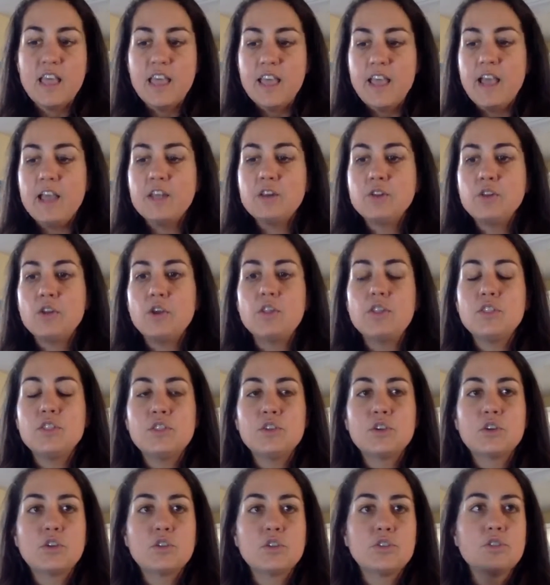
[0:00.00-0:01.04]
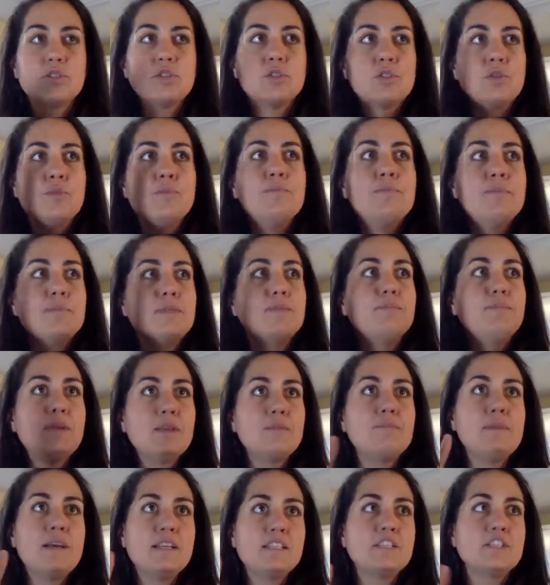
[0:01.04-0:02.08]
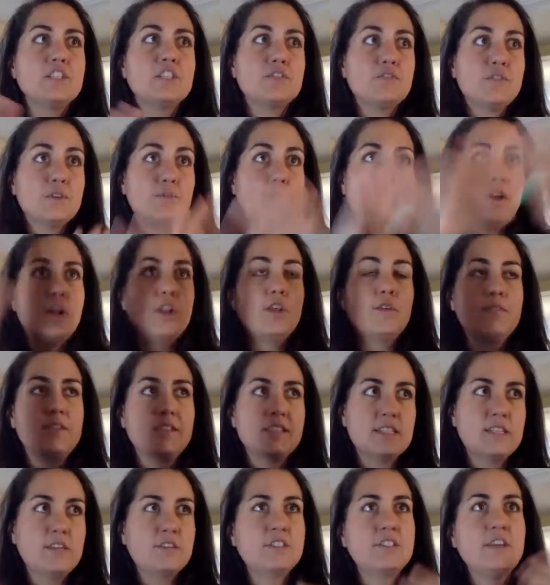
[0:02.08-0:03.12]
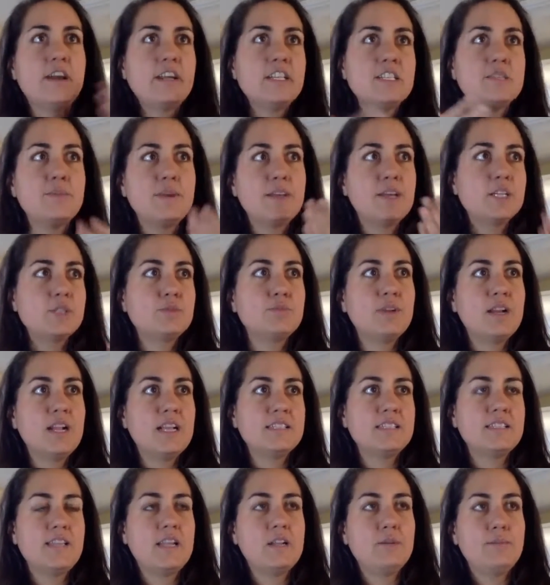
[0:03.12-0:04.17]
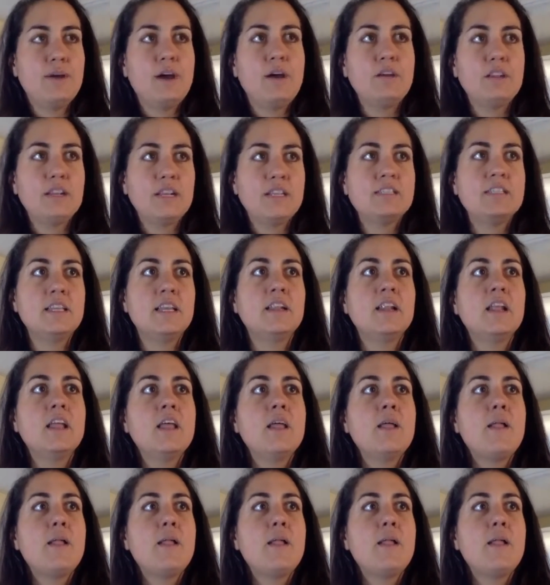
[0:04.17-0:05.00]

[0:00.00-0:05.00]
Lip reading: And the big message from all of this, and I was talking to my husband last night about it, is that